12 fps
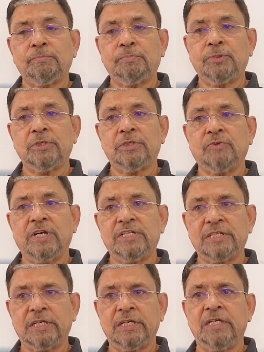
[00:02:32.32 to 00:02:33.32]
put it
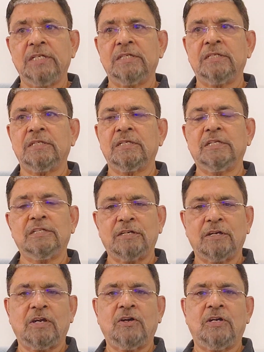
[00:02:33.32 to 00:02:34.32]
once again
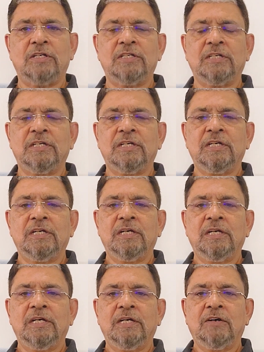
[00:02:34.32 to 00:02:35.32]

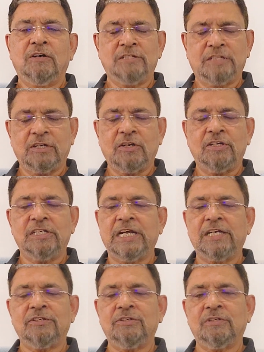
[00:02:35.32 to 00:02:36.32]
on record
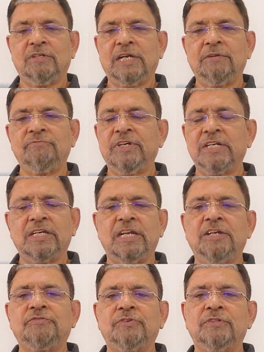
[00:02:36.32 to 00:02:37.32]
that, you know, I'm very
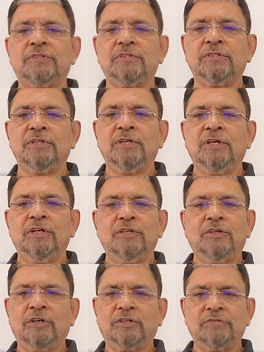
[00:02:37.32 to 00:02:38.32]
grateful to
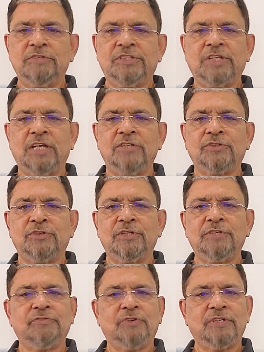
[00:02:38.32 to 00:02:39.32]
Dr. Vishal
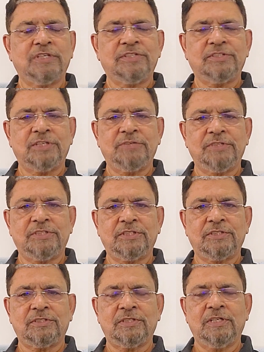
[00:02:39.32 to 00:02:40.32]
Soni for his
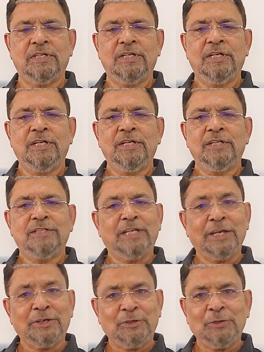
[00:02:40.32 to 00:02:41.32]
services.
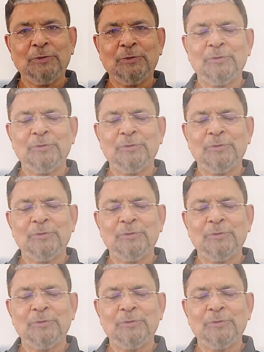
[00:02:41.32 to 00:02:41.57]
Thank you.